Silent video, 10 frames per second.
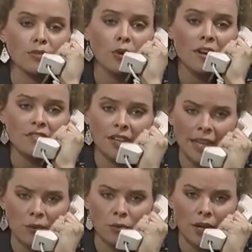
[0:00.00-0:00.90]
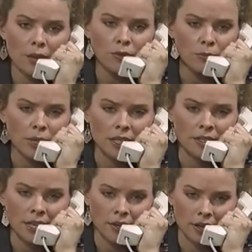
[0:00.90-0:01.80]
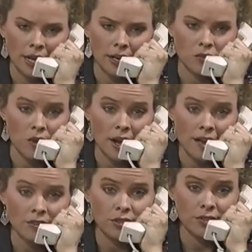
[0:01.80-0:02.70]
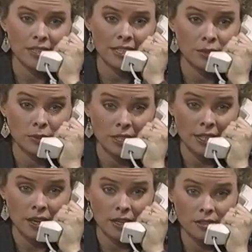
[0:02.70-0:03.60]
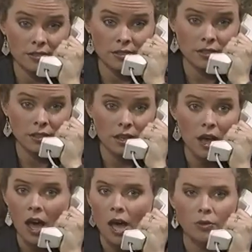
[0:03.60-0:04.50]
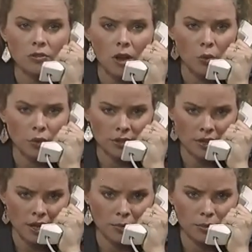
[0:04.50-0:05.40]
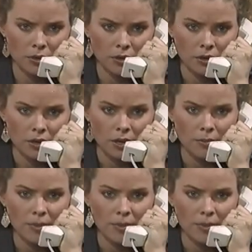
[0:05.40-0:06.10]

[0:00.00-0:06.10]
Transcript: Um, before I forget, when I was being interrogated right after the routine with the ice, I was all worked up.